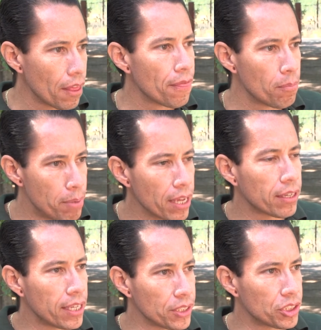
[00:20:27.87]
the big
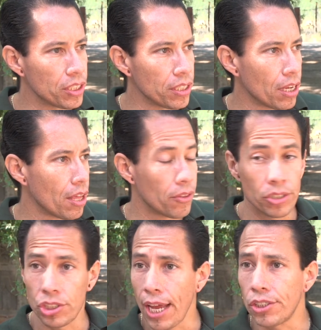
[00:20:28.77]
kitchen their
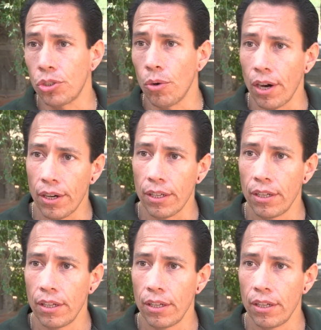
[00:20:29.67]
sanctuary.